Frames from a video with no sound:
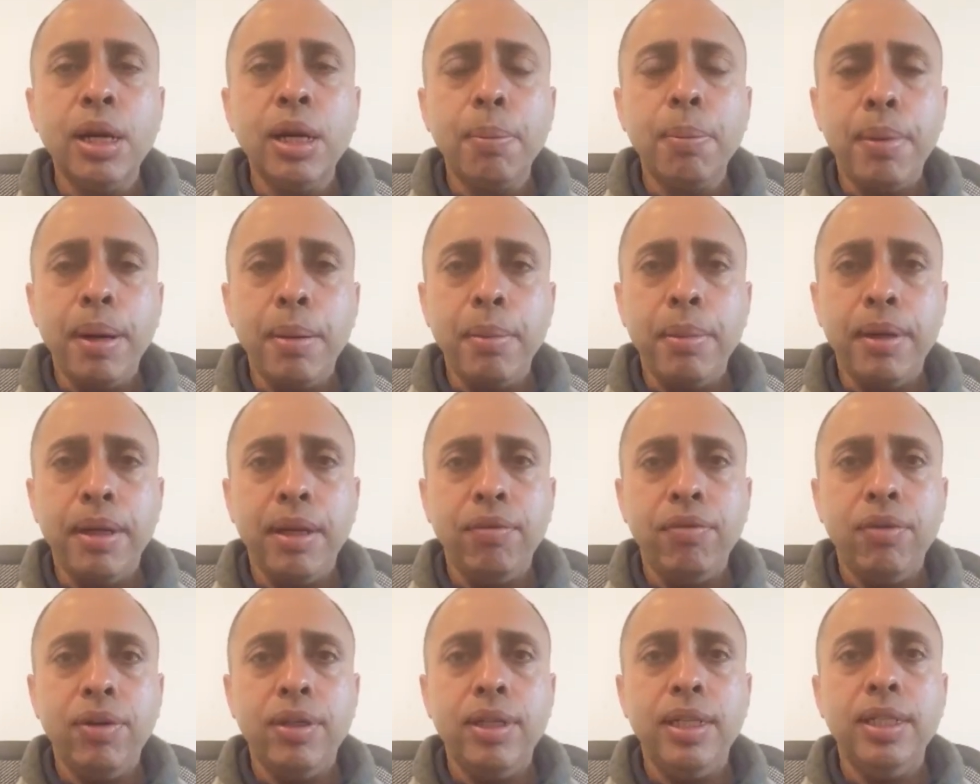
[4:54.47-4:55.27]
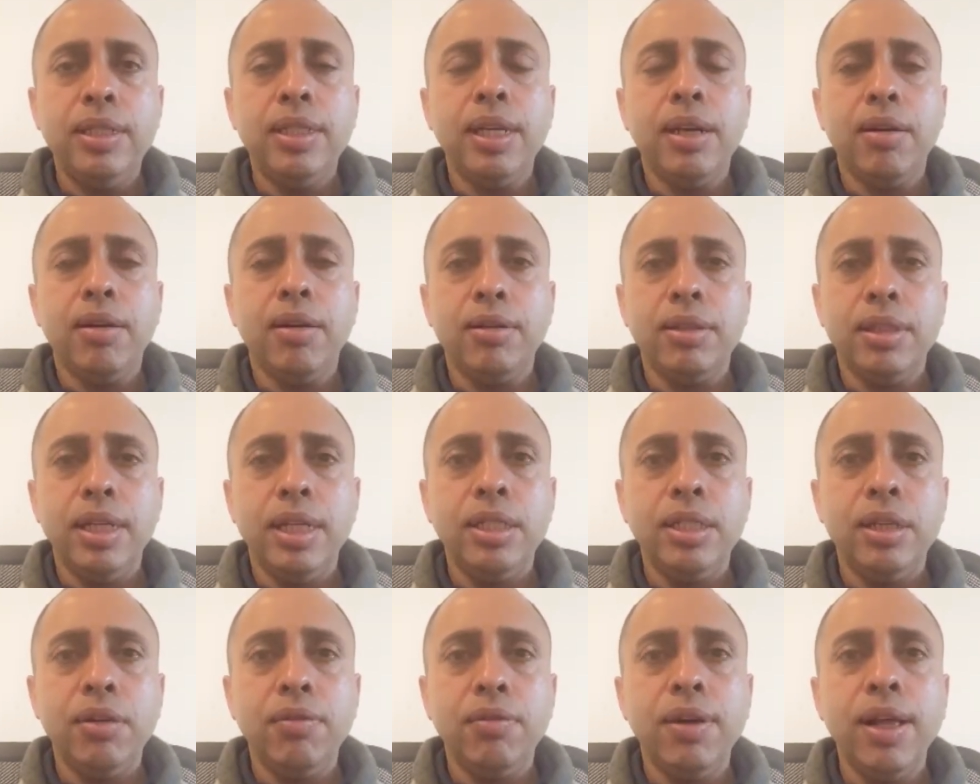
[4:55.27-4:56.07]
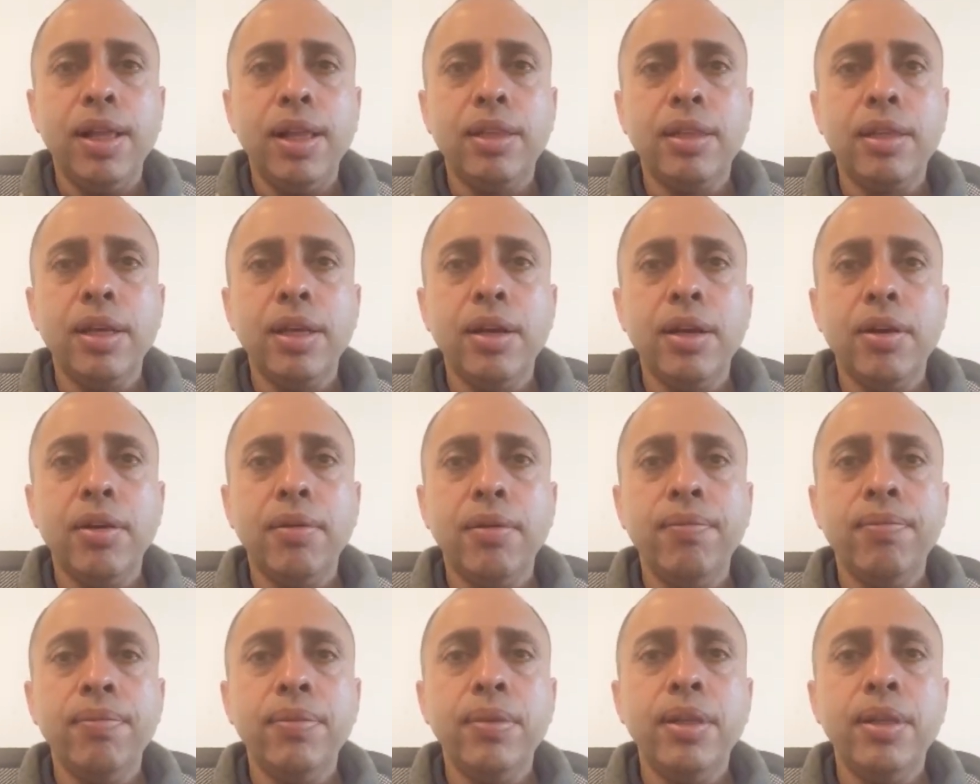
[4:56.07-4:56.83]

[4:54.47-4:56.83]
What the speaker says: primitive for decentralization of healthcare.